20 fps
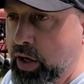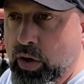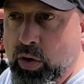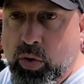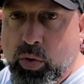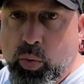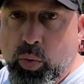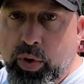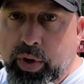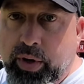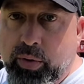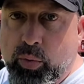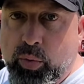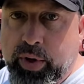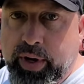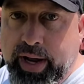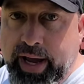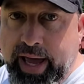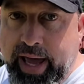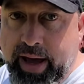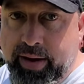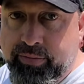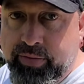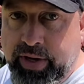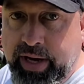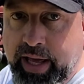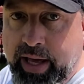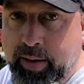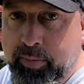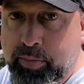know, would I have an
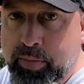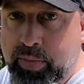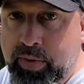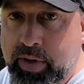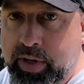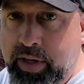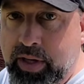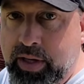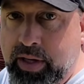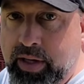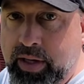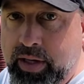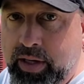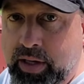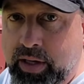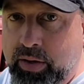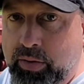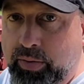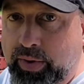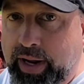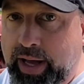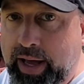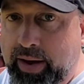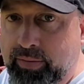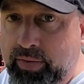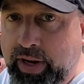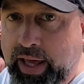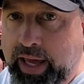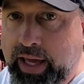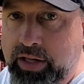M? Would I have
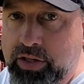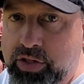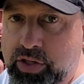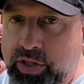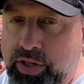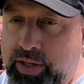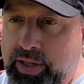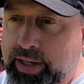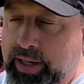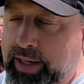an H?